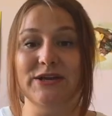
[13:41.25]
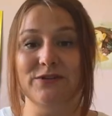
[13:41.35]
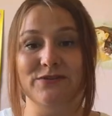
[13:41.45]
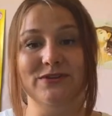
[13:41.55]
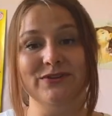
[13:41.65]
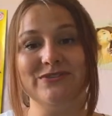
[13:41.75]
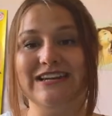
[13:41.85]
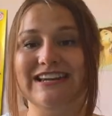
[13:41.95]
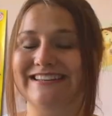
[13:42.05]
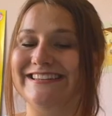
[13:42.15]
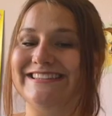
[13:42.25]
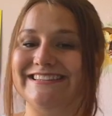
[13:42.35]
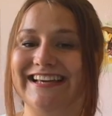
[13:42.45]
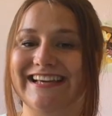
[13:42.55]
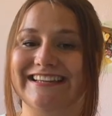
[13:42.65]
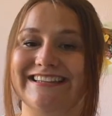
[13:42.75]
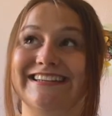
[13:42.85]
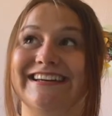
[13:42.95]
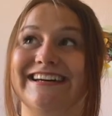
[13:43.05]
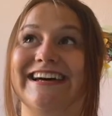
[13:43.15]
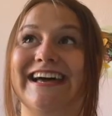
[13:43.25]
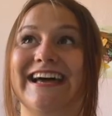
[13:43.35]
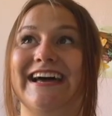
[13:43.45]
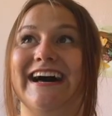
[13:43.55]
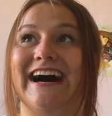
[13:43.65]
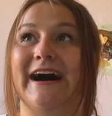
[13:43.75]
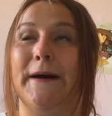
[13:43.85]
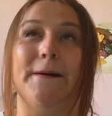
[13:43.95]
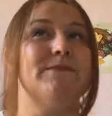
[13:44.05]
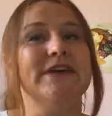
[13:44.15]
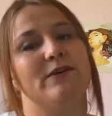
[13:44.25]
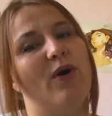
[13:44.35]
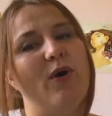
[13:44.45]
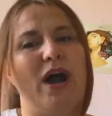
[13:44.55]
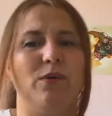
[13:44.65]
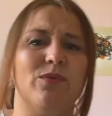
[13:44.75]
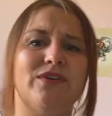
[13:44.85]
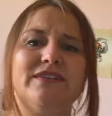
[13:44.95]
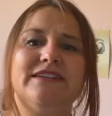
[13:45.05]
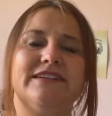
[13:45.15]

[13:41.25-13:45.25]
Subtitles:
if you don't really understand that, I want